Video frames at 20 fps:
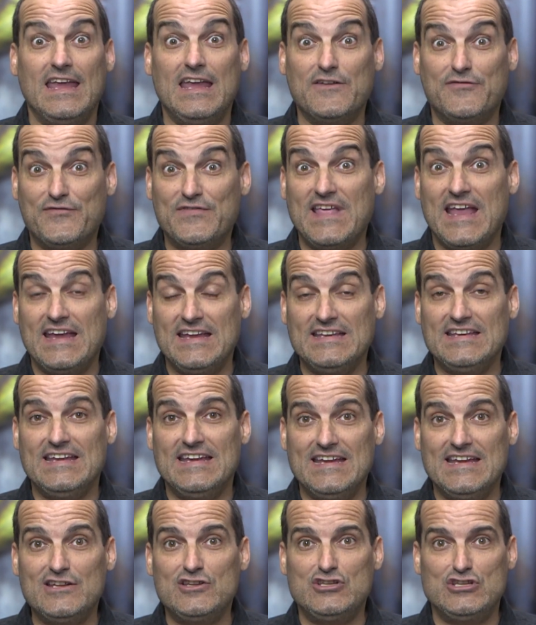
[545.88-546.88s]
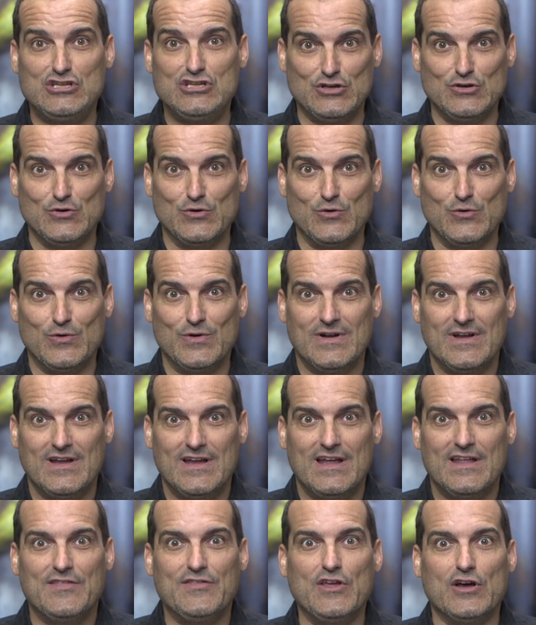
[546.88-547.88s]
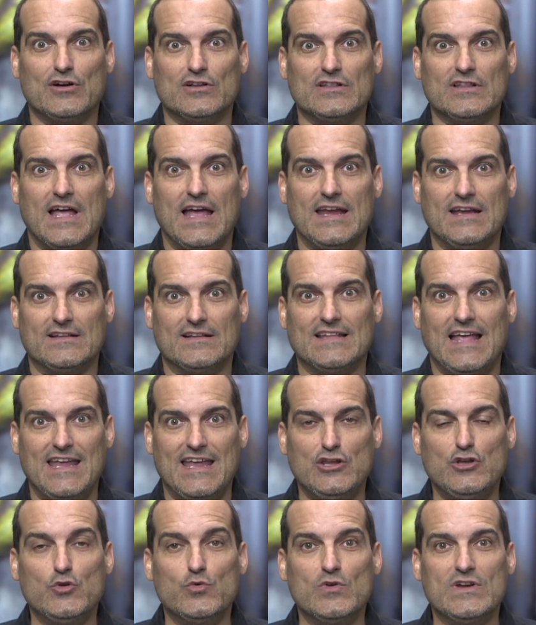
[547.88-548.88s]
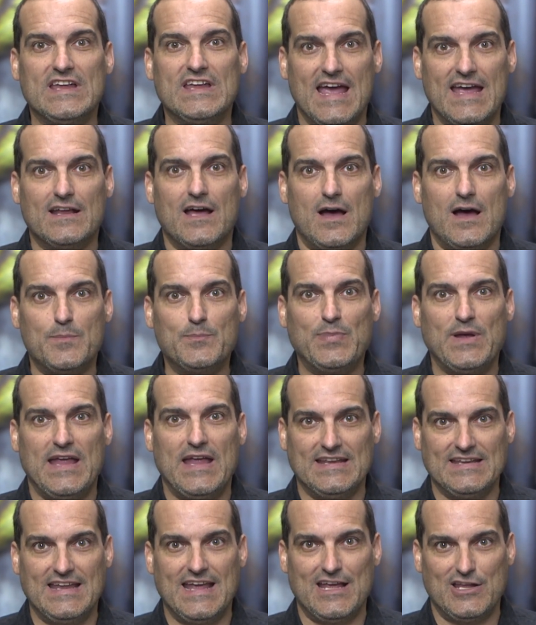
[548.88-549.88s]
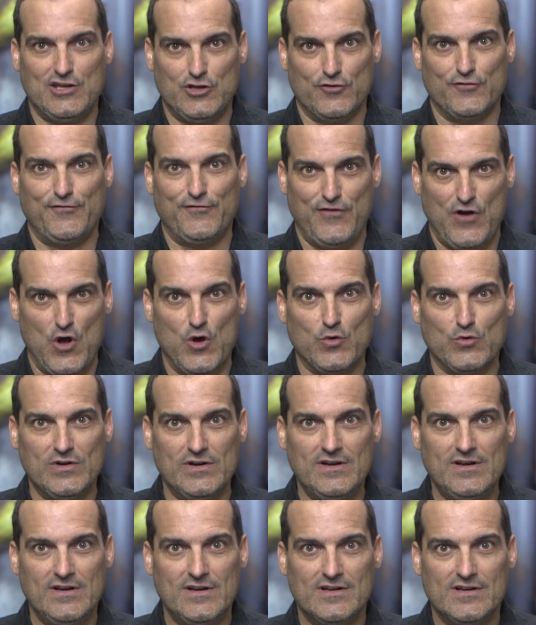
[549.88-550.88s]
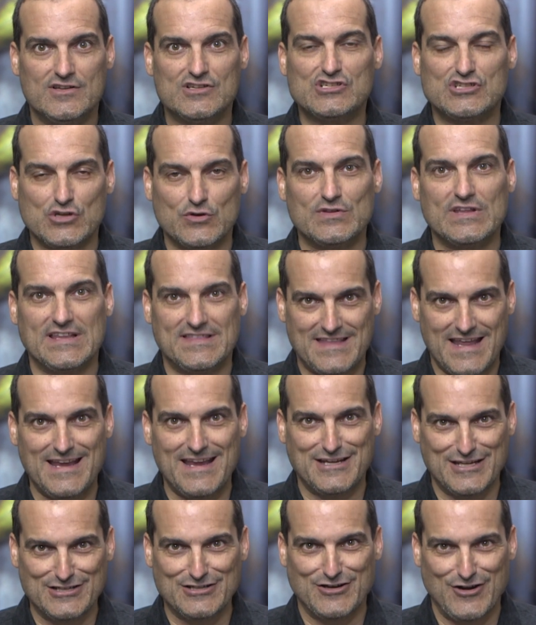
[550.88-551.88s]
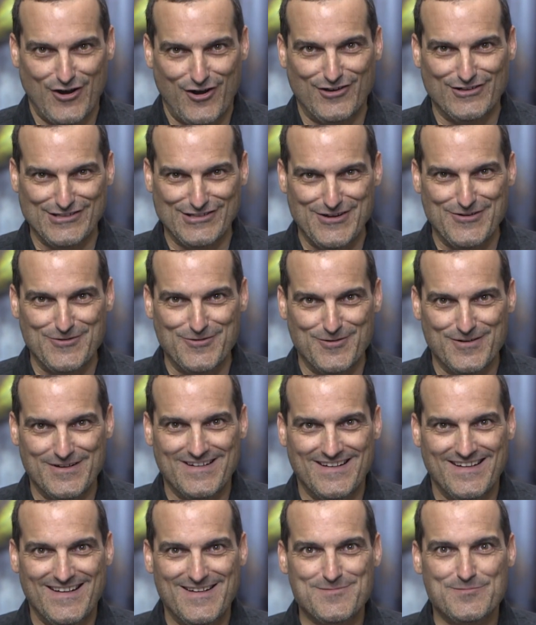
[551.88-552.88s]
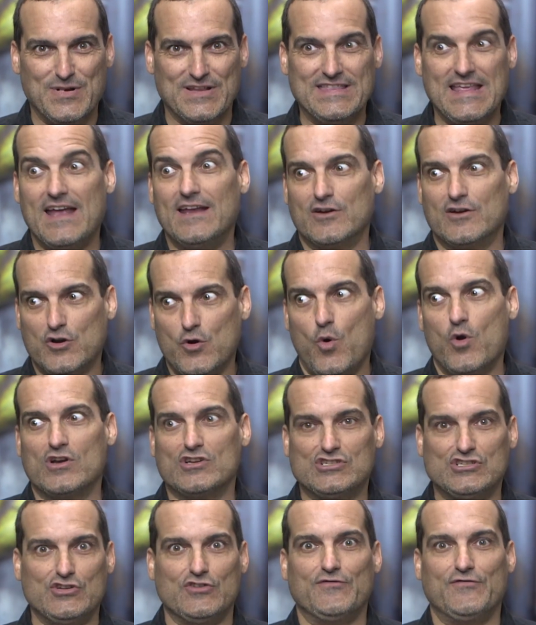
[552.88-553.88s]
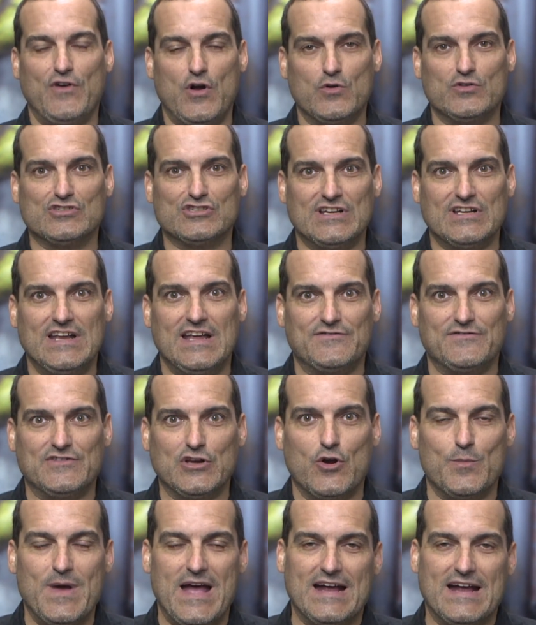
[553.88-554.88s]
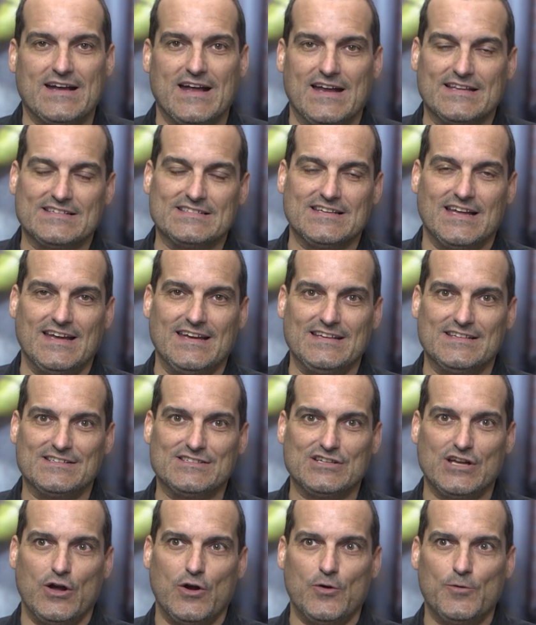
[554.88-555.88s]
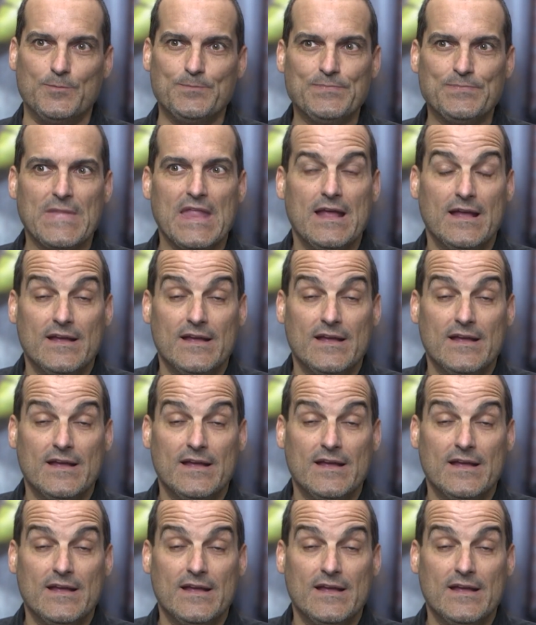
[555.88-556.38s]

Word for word: if they need to, they'll like let you get up and get your phone so that they can call you. But then of course your phone's going to have to go back out of sight. So